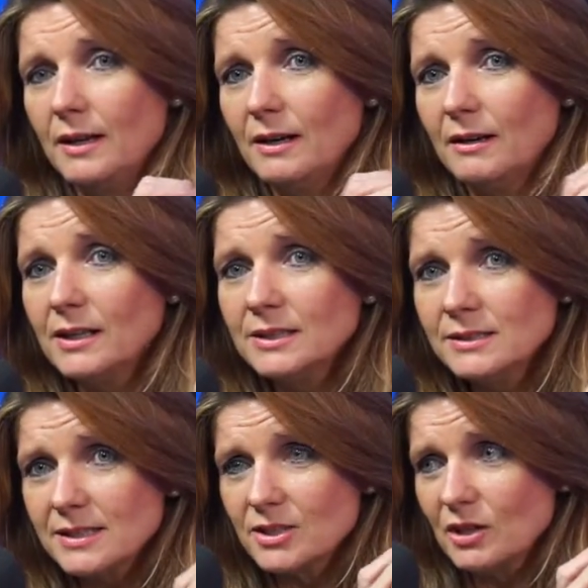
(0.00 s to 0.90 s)
in
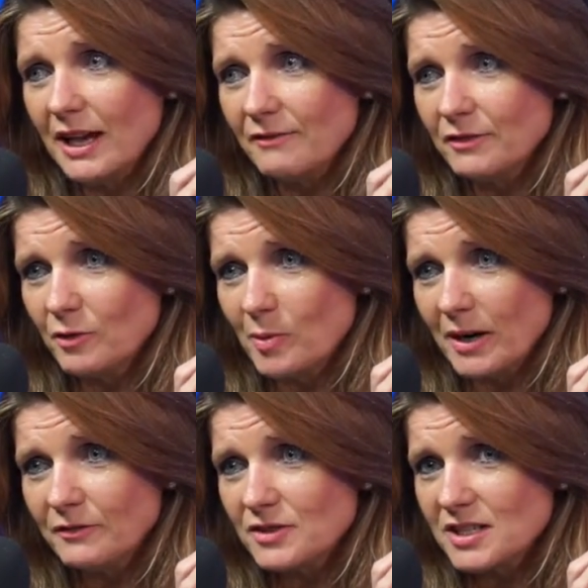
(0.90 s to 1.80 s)
Ireland, and you'll have it for
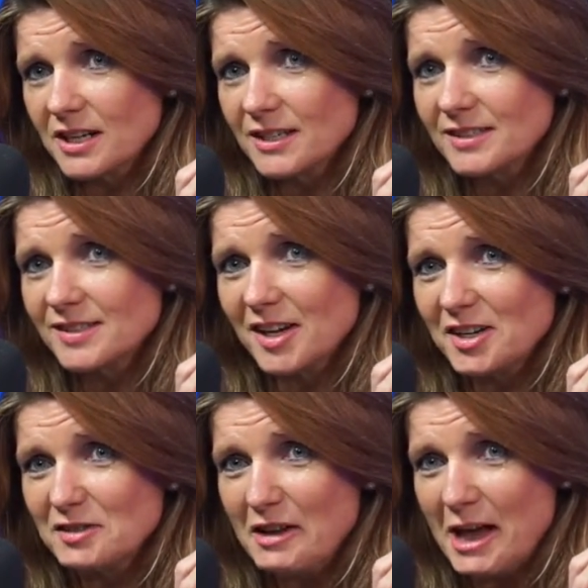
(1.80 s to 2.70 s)
breakfast, a nice
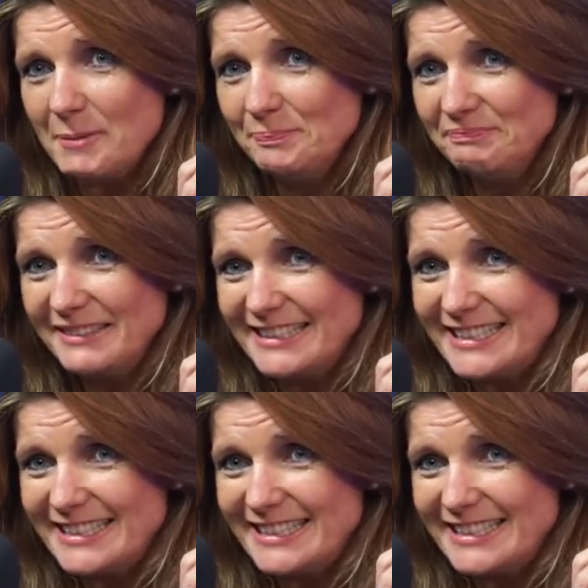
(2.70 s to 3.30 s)
side of ham.